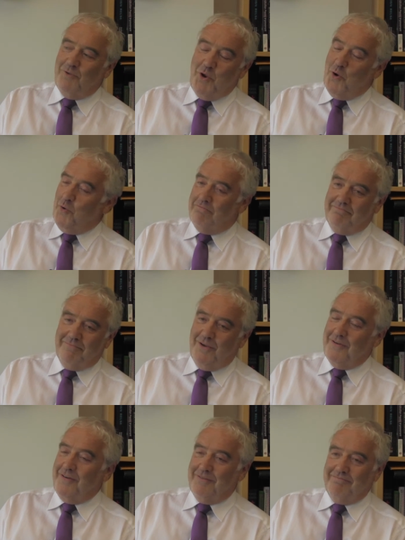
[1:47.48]
No,
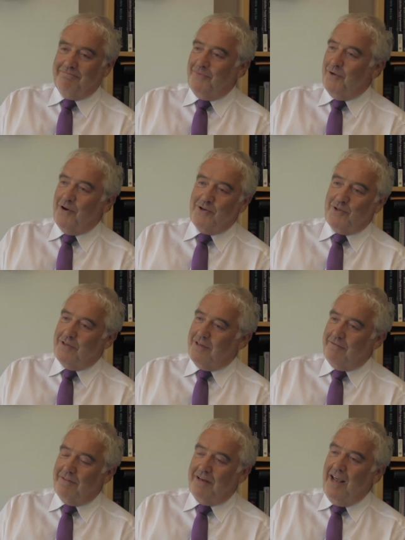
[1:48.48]
not at all.
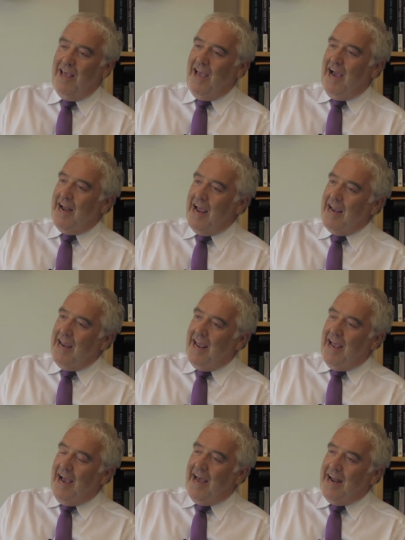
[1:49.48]
How
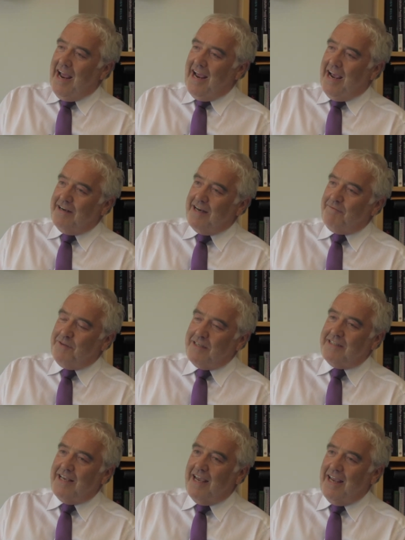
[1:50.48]
did you get into it? And I had to have
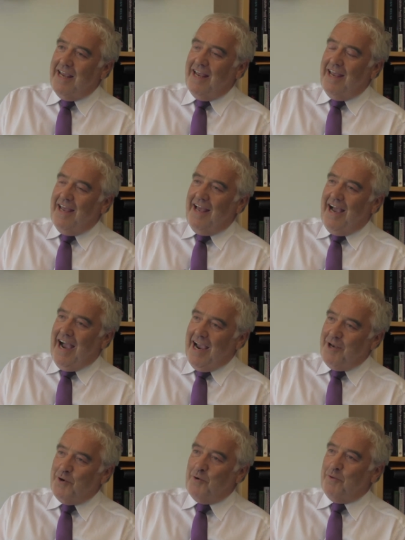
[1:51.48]
to say,
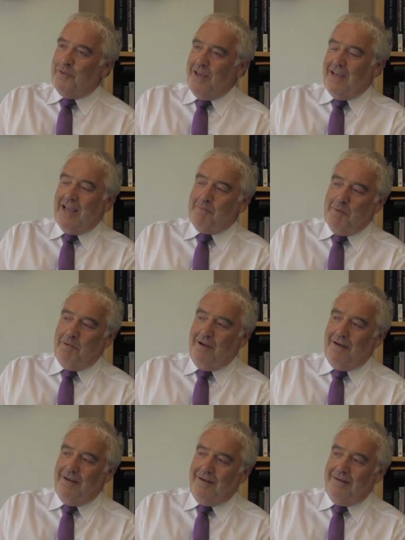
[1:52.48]
I don't think I'm a
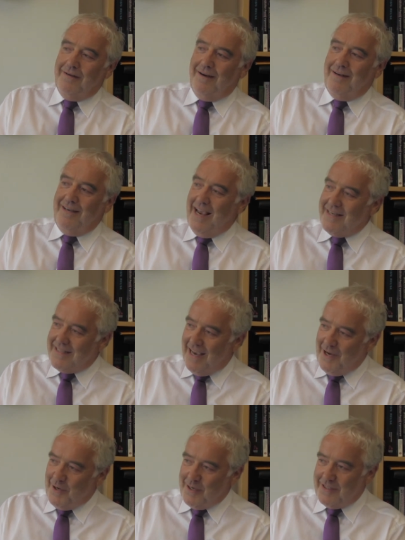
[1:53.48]
builder. Right? Yes,
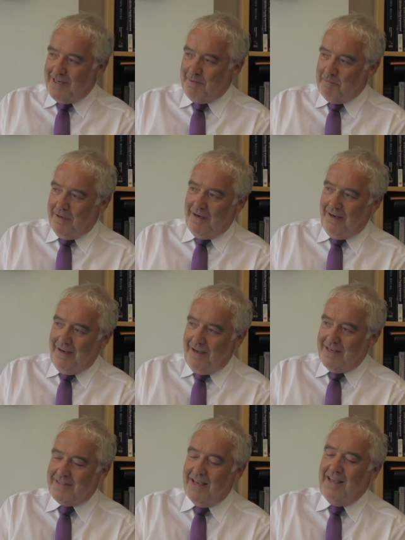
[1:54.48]
I understand building.
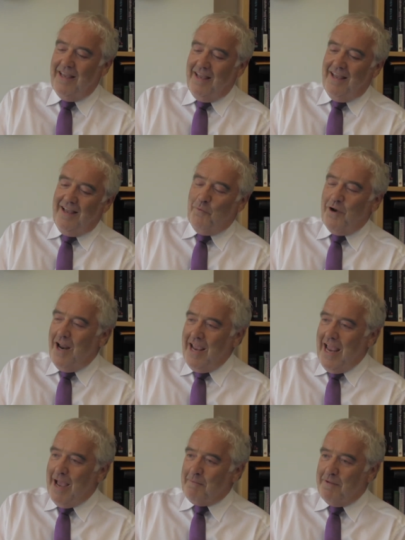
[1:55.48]
Yes, what
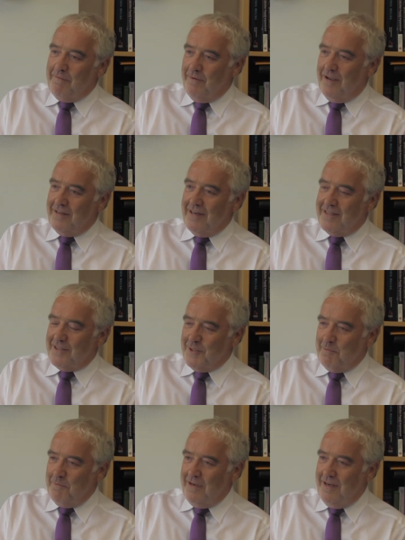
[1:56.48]
I am, in fact, is
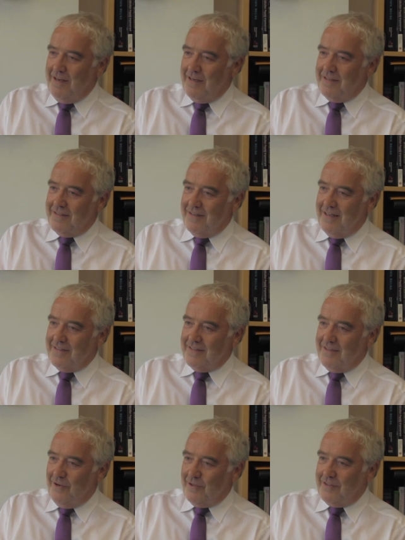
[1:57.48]
somebody
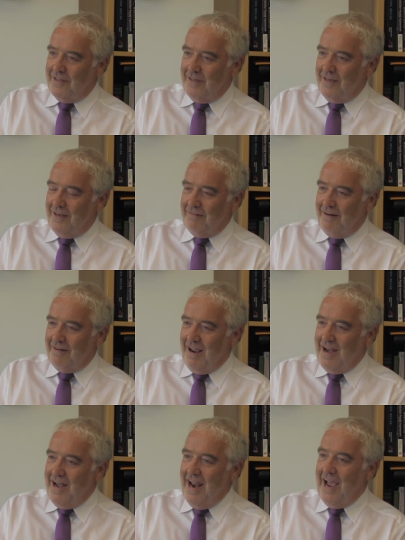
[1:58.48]
that's got
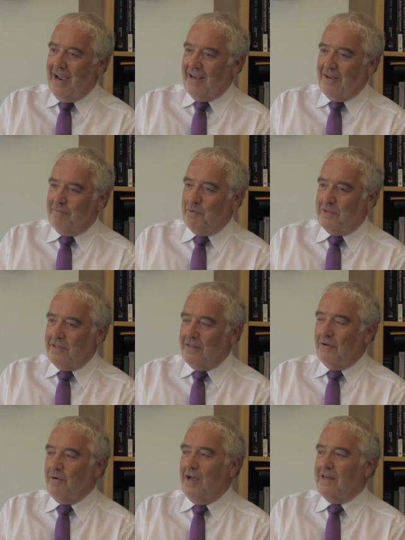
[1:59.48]
a knack of putting
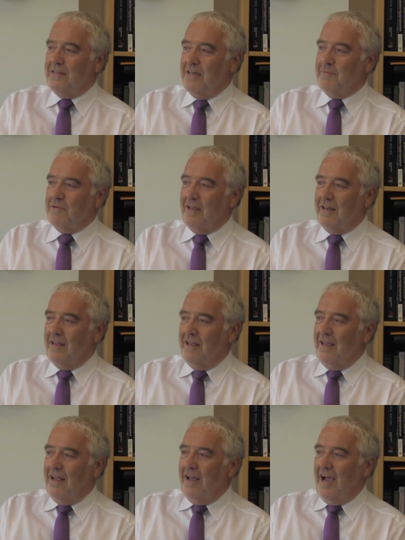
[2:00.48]
the right team together.
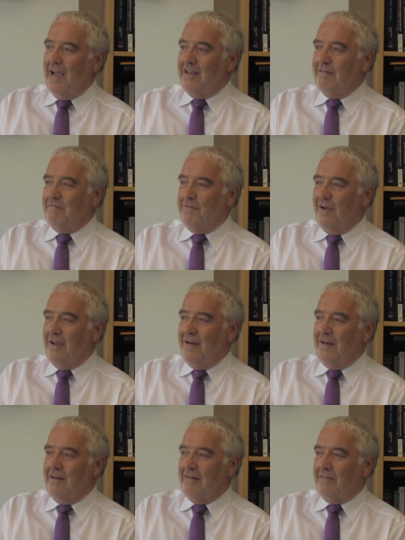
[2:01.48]
I can
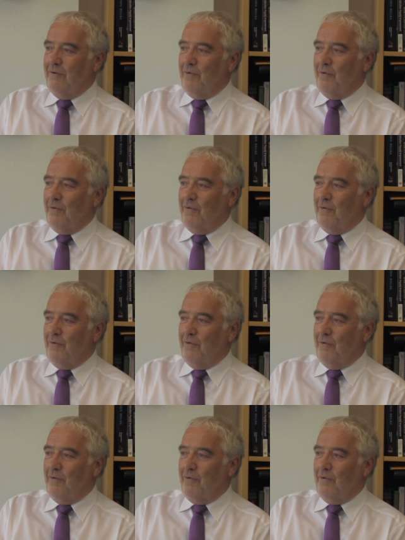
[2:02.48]
find the